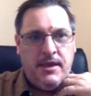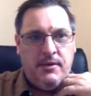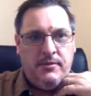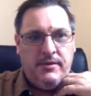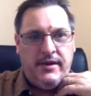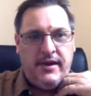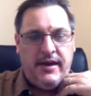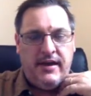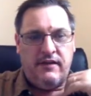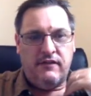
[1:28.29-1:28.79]
we
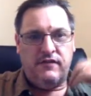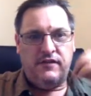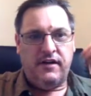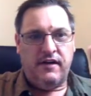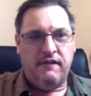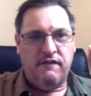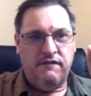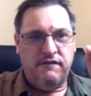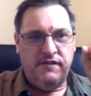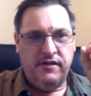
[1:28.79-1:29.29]
have
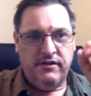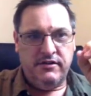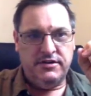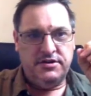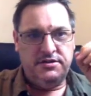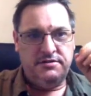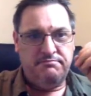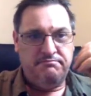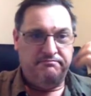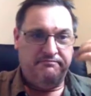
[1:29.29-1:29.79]
a very,
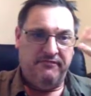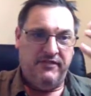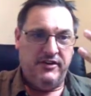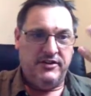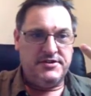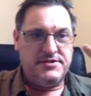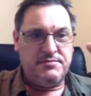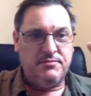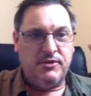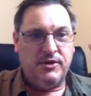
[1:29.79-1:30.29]

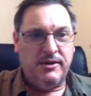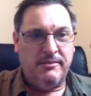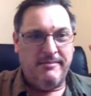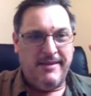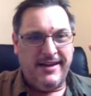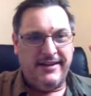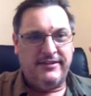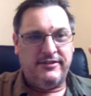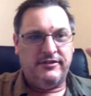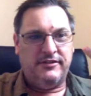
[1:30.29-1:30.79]
very small
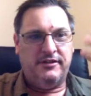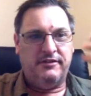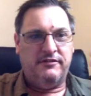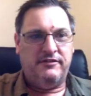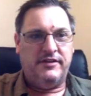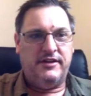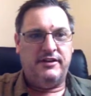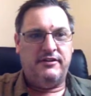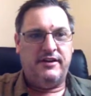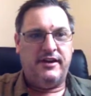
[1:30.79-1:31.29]
amount of
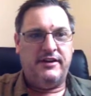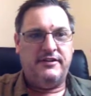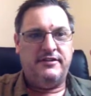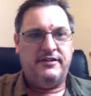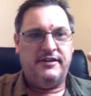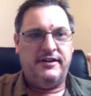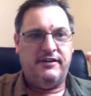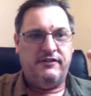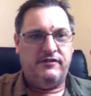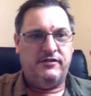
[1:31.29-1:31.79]

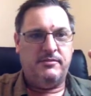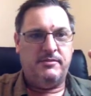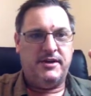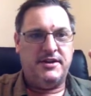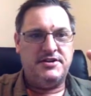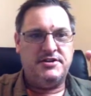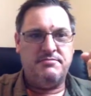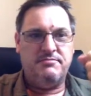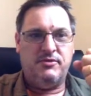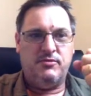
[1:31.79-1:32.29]
configuration
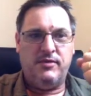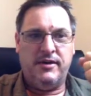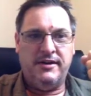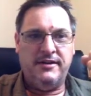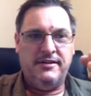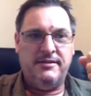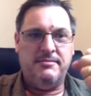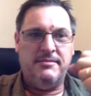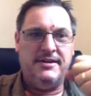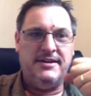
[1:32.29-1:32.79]
information, but one
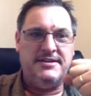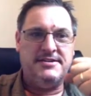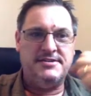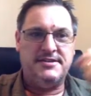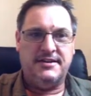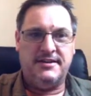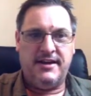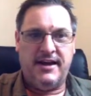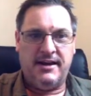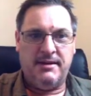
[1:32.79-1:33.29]
of them is
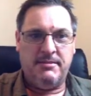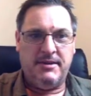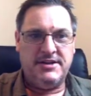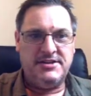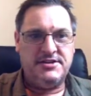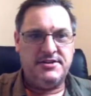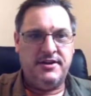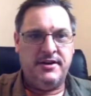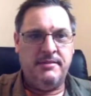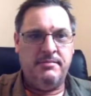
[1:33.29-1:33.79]
the
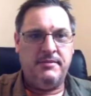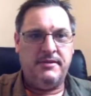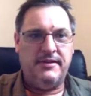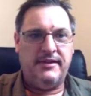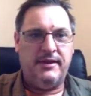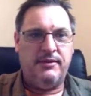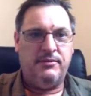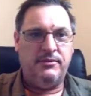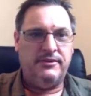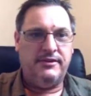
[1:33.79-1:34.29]
database type, and
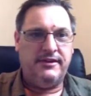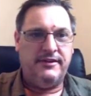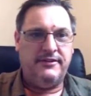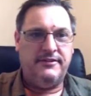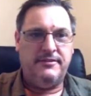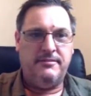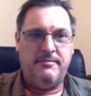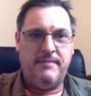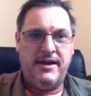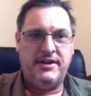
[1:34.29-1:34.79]
that will need
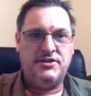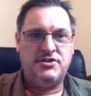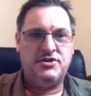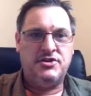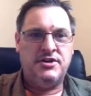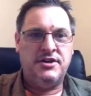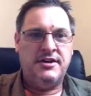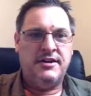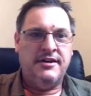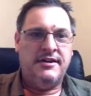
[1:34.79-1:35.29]
to
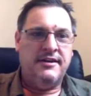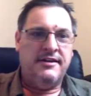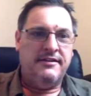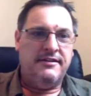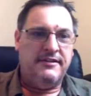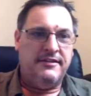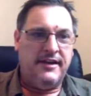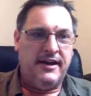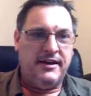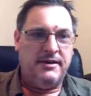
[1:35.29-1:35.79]
match
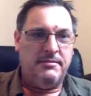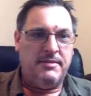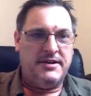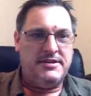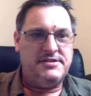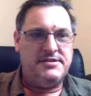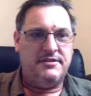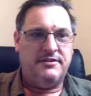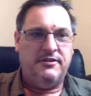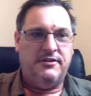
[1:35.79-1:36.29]
the
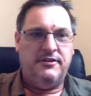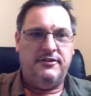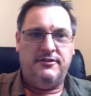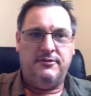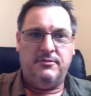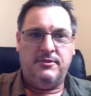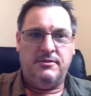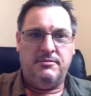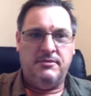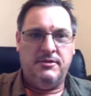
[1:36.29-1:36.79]
database that you're
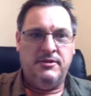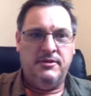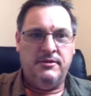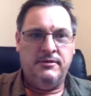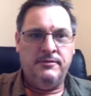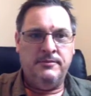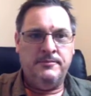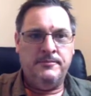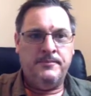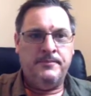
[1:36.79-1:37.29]
using with
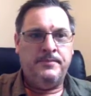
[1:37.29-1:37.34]
Moodle.